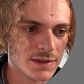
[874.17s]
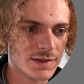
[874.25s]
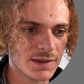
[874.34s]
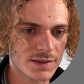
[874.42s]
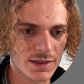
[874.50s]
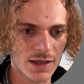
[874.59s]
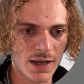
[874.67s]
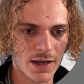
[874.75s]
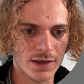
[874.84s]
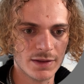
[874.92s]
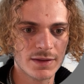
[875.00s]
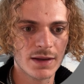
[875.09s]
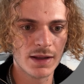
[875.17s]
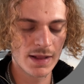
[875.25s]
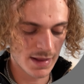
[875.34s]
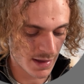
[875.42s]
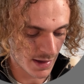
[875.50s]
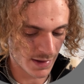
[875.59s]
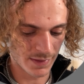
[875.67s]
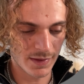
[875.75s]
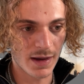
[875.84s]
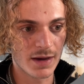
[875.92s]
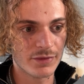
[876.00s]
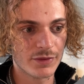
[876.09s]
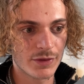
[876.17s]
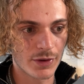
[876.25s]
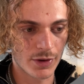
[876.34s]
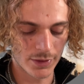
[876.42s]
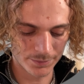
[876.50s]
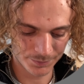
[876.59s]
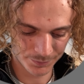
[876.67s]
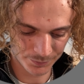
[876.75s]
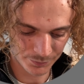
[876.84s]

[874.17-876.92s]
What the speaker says: 68, and after